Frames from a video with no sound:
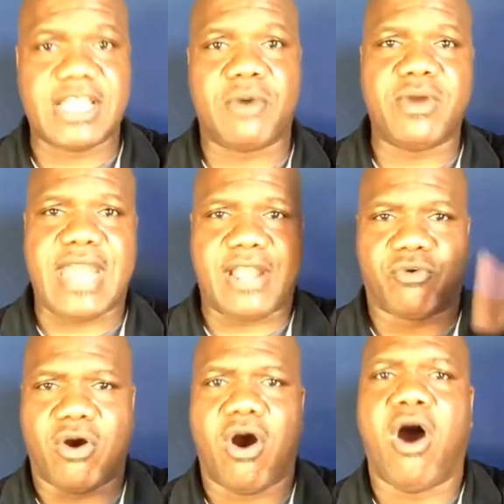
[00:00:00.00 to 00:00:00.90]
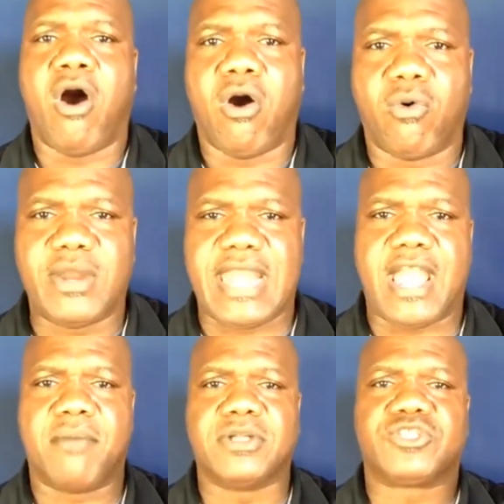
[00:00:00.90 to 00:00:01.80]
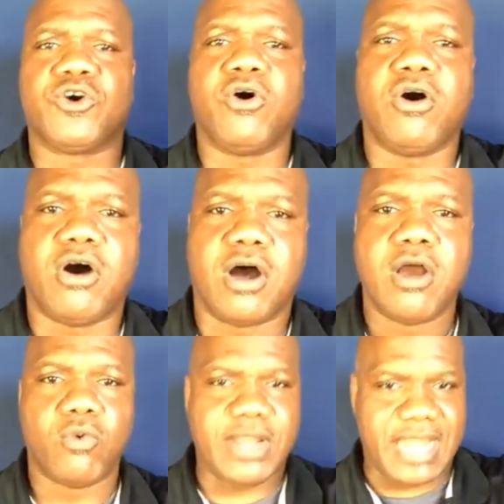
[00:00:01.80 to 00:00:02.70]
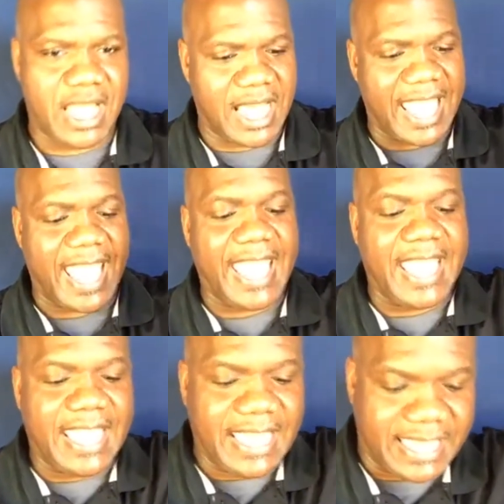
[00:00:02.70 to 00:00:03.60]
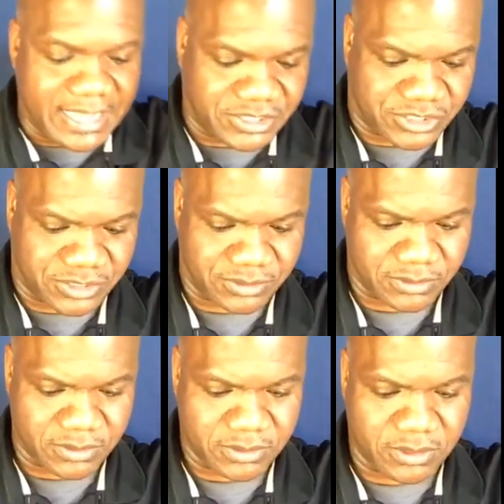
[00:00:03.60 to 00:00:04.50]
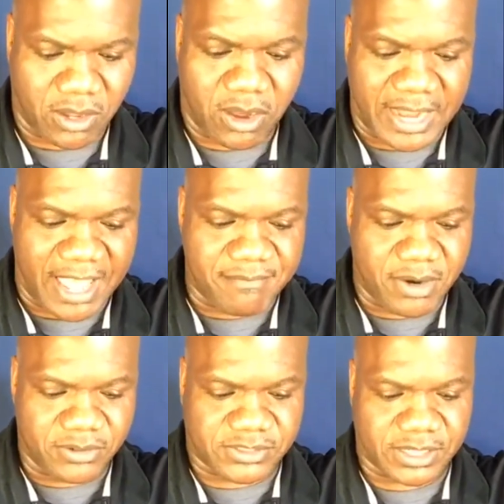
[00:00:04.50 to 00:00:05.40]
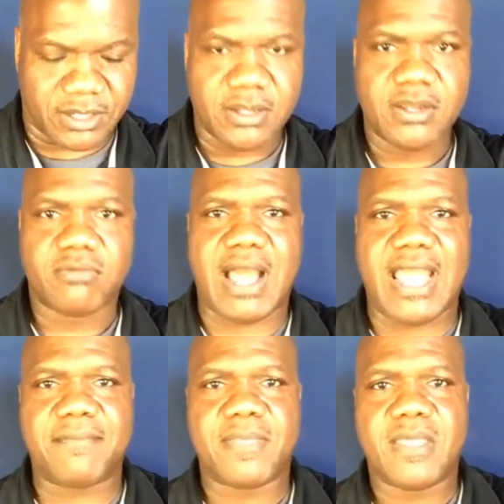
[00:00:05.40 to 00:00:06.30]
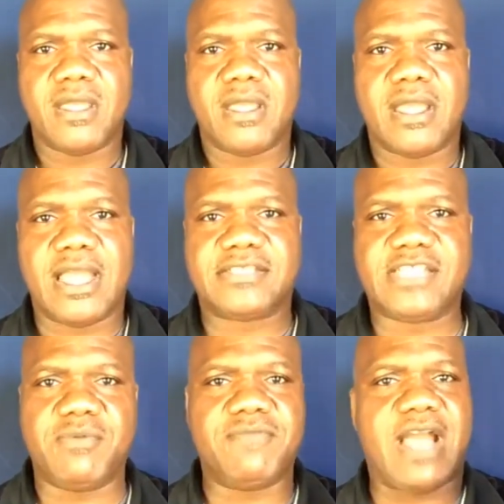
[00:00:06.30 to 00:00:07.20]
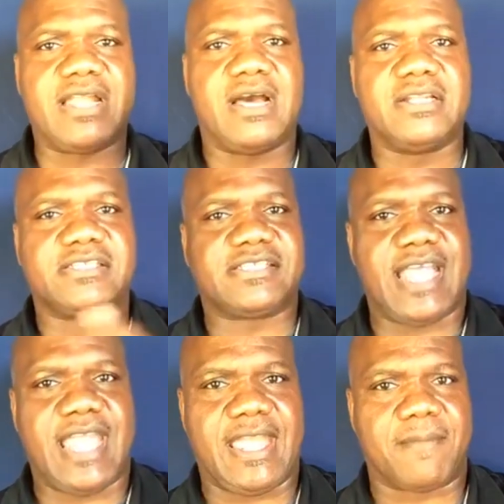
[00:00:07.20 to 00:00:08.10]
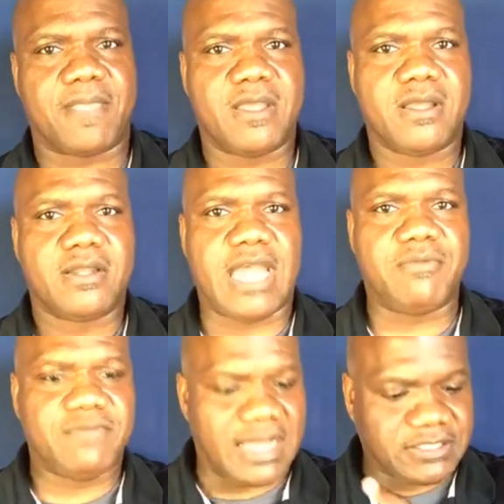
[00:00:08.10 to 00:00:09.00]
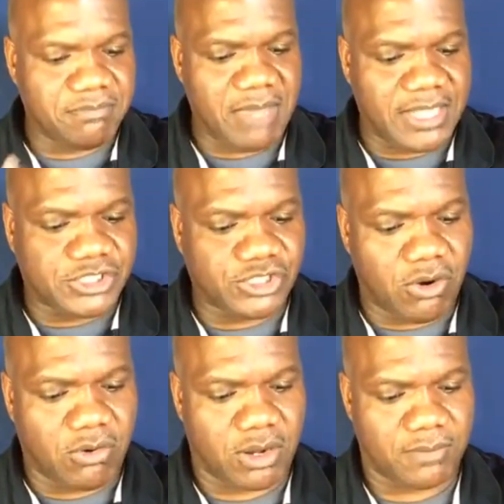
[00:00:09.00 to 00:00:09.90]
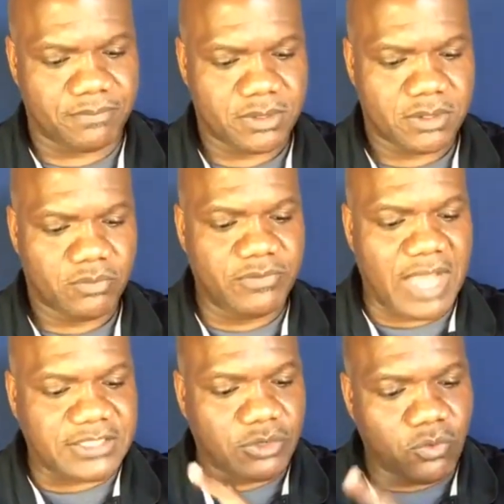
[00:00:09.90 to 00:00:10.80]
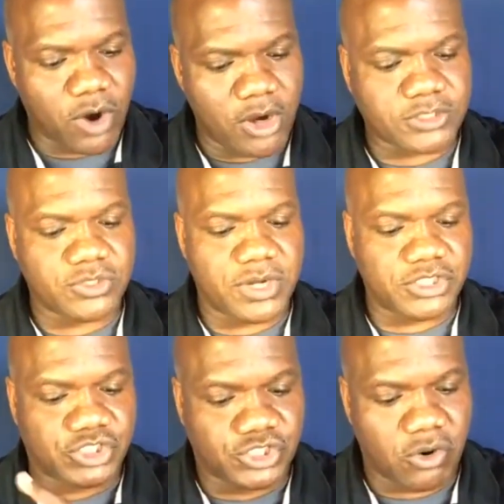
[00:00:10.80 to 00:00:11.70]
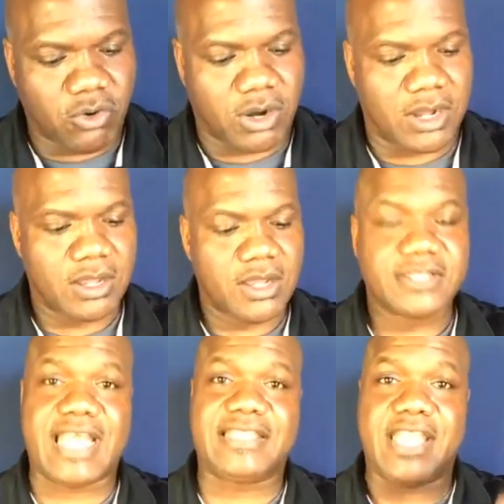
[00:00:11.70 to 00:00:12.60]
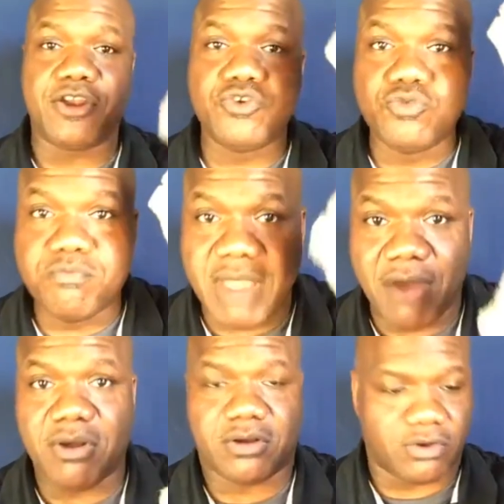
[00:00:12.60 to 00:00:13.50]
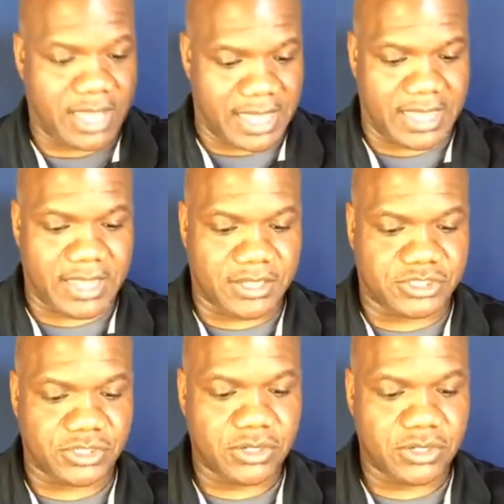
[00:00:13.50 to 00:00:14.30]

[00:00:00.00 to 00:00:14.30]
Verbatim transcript: Said when they grow old, when they are mature, when they are aged, Lord have mercy, right? And see, we've got to understand that we've got to make sure, we've got to work to ensure that their numerical age